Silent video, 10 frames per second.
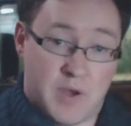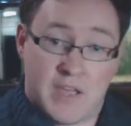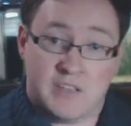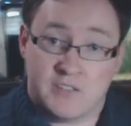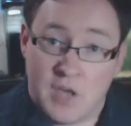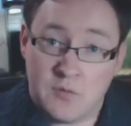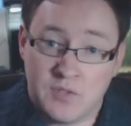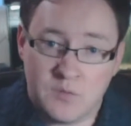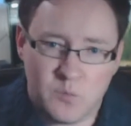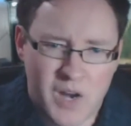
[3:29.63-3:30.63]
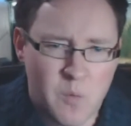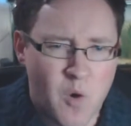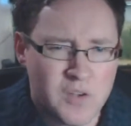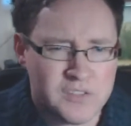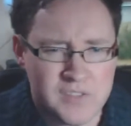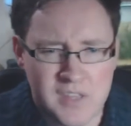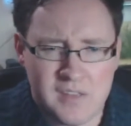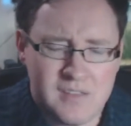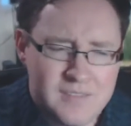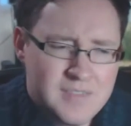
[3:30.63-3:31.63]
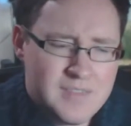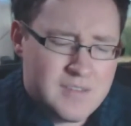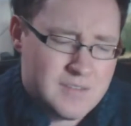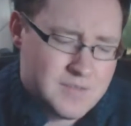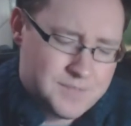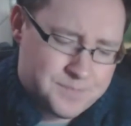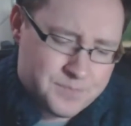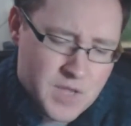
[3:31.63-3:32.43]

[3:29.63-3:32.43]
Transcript: pretty astounding. When I watched the